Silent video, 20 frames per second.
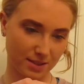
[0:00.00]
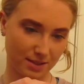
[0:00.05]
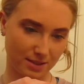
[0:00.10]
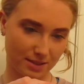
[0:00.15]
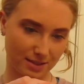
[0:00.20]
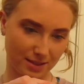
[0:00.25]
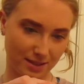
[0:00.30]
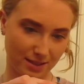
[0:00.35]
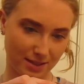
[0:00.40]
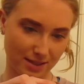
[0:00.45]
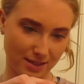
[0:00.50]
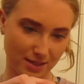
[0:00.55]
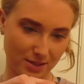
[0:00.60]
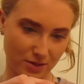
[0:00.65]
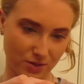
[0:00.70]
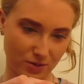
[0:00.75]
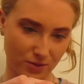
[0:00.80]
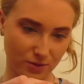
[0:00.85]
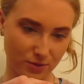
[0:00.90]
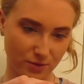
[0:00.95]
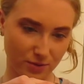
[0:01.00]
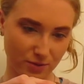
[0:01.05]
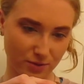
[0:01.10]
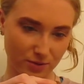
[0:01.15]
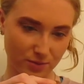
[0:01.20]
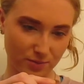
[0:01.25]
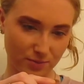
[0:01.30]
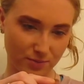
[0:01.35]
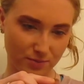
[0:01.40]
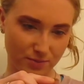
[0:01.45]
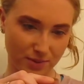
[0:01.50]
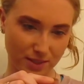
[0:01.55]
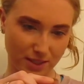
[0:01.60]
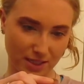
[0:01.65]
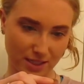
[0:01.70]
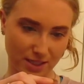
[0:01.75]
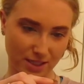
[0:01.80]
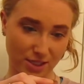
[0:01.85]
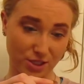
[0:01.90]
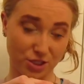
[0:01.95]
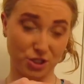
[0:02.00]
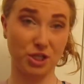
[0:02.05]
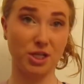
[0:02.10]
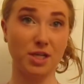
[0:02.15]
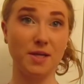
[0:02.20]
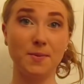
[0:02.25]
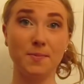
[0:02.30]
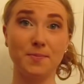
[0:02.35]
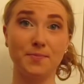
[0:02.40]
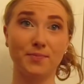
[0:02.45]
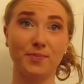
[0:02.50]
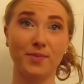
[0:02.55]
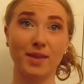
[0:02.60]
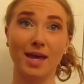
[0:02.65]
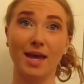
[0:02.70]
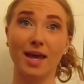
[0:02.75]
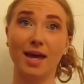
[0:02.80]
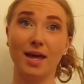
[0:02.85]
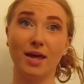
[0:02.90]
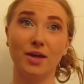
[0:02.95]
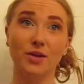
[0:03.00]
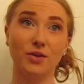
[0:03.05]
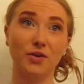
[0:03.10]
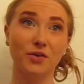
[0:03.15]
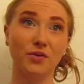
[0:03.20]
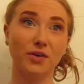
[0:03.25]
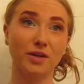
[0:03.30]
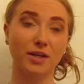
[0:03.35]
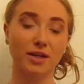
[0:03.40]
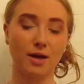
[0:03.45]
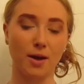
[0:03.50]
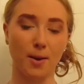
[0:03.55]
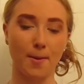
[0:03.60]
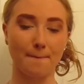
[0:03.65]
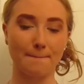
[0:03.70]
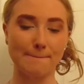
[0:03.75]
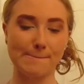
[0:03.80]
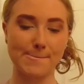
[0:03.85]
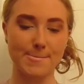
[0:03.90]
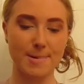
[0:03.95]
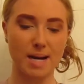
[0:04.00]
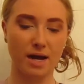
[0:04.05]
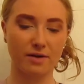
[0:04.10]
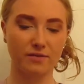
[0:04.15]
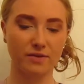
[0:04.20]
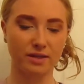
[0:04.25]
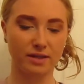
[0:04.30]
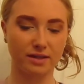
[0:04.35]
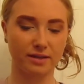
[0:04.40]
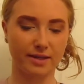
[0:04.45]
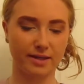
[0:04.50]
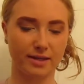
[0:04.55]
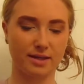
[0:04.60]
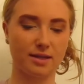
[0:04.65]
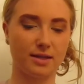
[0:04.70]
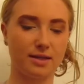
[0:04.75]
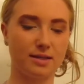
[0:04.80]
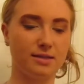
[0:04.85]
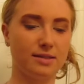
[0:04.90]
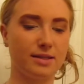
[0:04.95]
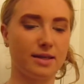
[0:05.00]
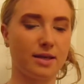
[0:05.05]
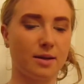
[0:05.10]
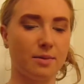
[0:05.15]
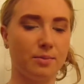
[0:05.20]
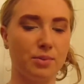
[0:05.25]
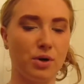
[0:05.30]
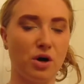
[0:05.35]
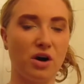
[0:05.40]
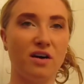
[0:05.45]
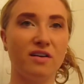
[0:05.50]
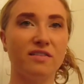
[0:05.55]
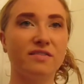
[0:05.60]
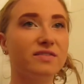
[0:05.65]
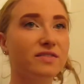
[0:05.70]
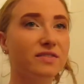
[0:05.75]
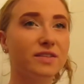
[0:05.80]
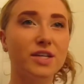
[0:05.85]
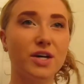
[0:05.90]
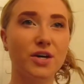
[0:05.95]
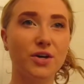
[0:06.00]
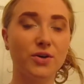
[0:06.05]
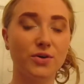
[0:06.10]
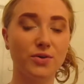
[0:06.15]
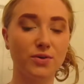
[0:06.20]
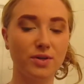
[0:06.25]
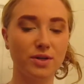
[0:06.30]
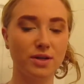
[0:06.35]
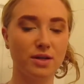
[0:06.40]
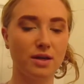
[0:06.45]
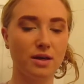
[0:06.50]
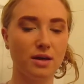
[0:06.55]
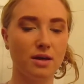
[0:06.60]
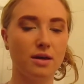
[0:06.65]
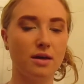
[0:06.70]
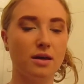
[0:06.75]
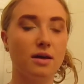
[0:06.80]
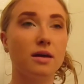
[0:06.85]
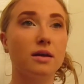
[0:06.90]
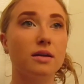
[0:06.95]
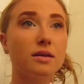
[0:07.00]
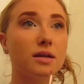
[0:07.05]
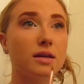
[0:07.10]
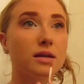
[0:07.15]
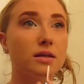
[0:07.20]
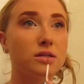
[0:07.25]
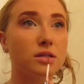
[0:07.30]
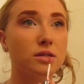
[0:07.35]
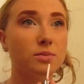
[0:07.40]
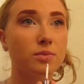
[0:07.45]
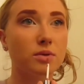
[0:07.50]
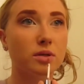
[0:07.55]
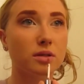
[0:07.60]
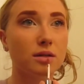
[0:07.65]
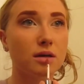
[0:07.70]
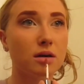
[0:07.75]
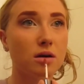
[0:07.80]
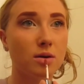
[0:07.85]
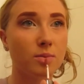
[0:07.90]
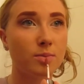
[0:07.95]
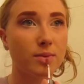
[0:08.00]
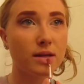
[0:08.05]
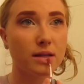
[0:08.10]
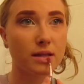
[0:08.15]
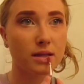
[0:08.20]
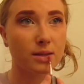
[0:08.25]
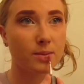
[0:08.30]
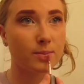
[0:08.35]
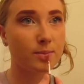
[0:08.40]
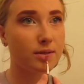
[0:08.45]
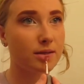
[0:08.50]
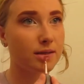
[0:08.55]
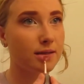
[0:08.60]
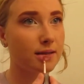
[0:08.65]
CEO PDG. Don't really know, but I really like it. It's like a mauve tone, and then I just put that on my lips.